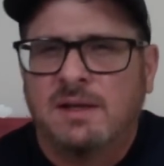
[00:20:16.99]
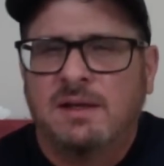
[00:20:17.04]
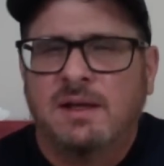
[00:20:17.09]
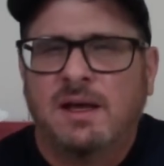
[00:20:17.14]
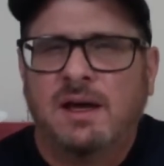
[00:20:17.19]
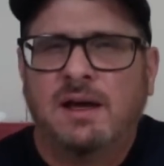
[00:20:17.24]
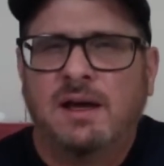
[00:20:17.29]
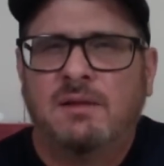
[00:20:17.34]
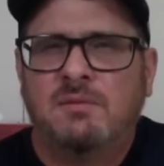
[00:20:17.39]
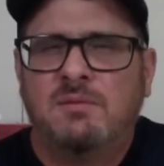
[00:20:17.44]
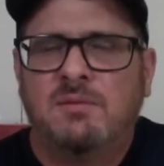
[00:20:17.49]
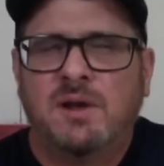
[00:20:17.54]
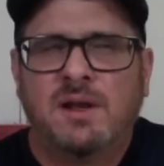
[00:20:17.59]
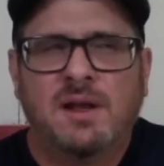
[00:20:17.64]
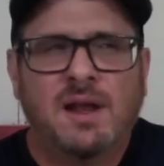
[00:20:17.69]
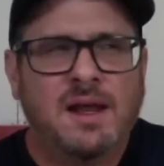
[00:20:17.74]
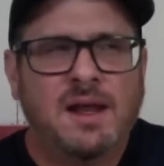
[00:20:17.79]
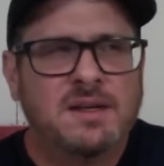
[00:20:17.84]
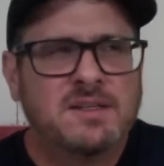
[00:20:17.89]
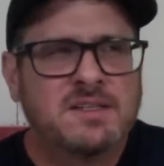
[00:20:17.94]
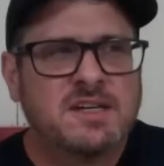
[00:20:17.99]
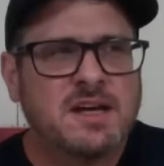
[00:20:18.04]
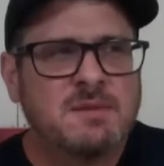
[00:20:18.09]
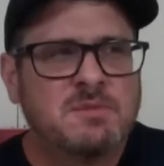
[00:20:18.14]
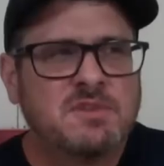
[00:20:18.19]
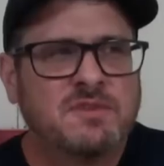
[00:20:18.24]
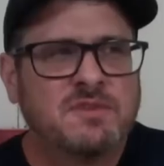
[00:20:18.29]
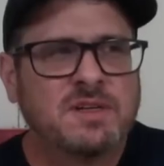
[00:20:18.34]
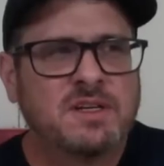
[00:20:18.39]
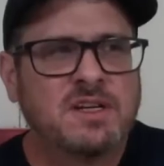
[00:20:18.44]
Uh, a lot of
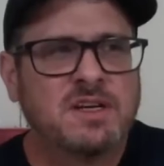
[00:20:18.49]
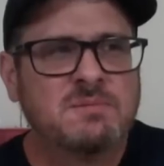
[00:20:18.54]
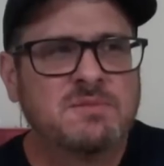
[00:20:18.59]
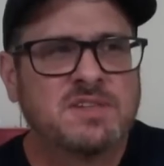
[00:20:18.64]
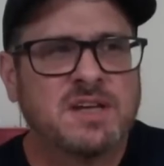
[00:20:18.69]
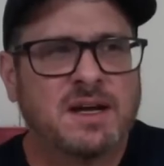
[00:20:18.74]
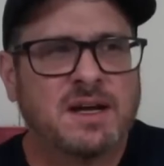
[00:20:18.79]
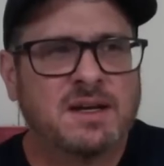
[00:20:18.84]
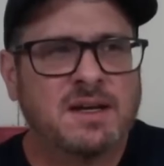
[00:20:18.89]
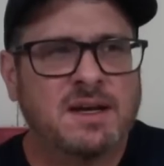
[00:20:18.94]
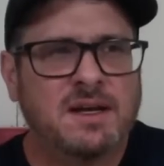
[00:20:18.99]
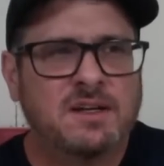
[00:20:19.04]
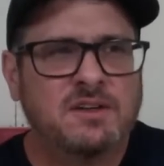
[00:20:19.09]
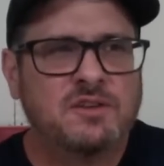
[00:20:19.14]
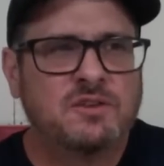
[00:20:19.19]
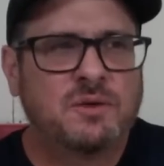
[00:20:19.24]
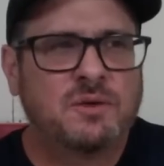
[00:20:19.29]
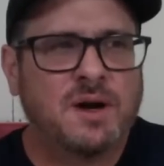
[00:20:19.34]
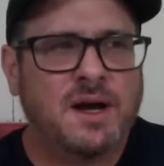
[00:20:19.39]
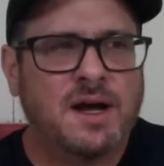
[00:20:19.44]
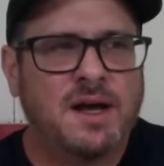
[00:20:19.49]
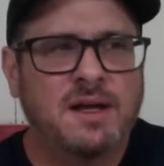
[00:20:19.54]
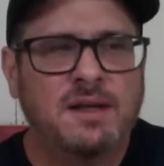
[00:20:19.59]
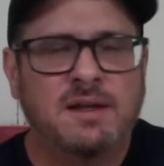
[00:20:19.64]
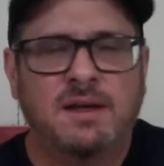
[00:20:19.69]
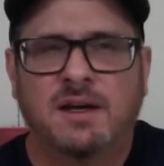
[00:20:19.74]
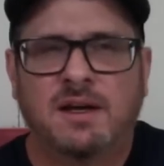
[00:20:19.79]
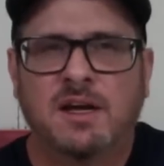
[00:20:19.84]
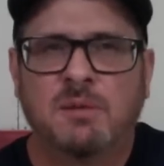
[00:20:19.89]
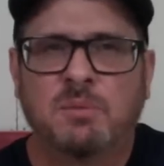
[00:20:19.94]
times if it comes out kind of dry,
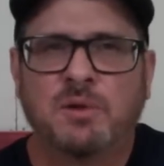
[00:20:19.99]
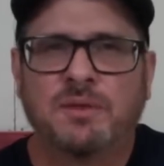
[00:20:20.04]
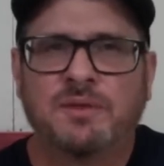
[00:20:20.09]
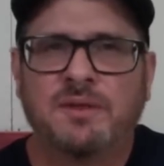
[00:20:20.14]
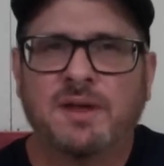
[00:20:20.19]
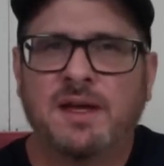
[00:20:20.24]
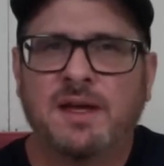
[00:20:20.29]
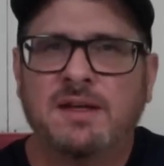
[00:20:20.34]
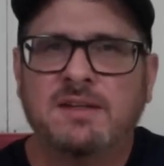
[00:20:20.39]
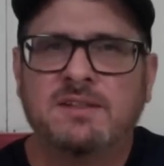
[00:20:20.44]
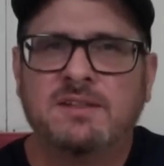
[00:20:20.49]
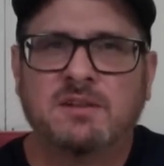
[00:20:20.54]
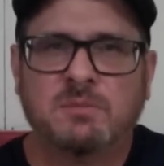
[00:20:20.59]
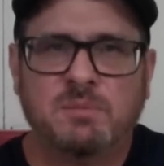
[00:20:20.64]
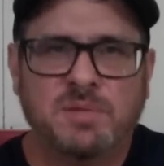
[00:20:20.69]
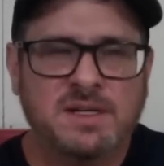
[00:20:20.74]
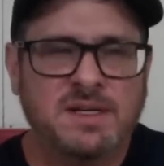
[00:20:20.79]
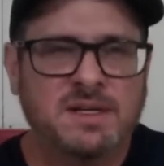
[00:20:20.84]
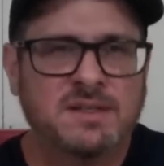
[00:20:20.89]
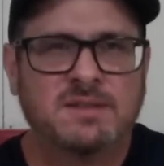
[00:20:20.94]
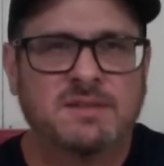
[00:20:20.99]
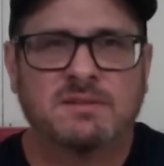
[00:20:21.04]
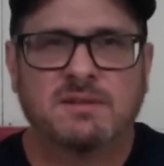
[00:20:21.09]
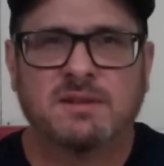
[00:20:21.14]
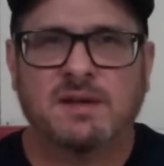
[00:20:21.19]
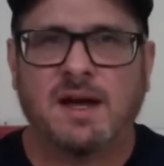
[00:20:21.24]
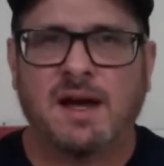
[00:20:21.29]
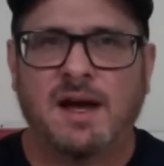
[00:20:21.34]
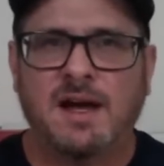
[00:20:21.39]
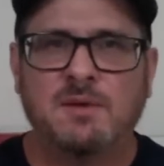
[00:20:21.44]
a couple things, the
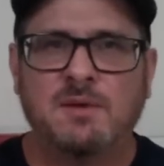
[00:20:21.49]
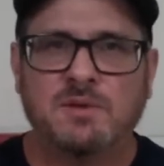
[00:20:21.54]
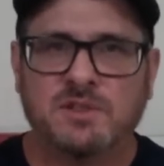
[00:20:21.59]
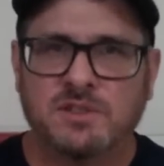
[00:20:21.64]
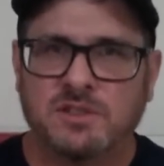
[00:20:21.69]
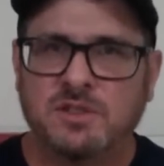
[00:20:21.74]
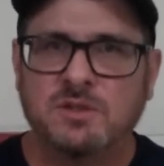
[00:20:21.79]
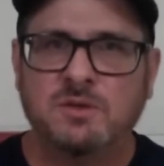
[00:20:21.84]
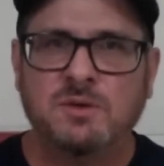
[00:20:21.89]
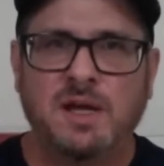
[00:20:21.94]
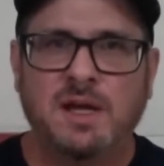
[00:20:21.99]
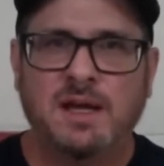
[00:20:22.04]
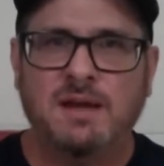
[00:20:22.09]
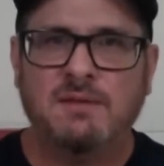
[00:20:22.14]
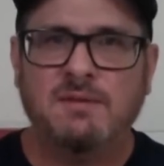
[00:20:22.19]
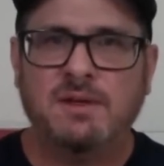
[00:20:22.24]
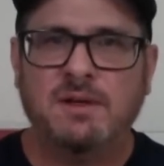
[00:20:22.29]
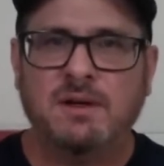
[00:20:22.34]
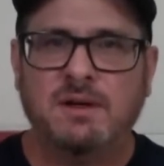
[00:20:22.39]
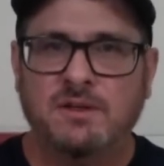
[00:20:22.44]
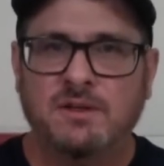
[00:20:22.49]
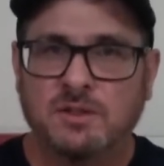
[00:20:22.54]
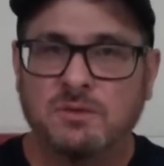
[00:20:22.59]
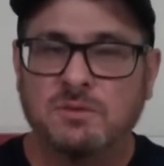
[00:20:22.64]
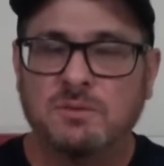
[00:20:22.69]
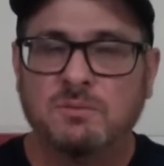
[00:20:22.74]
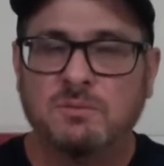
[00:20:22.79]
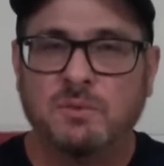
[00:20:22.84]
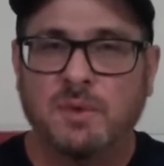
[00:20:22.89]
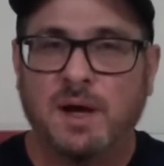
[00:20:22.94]
PSI was too heavy, too
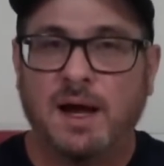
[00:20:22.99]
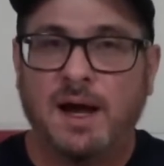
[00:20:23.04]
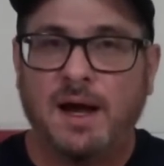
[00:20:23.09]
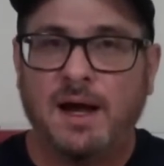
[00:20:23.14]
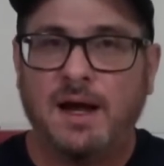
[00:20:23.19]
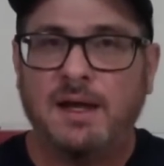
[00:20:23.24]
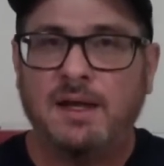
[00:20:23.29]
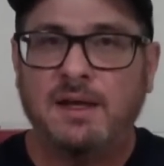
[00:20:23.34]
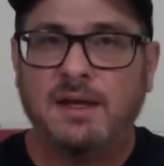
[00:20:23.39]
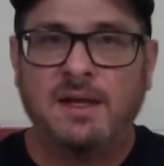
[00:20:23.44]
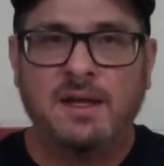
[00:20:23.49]
high, and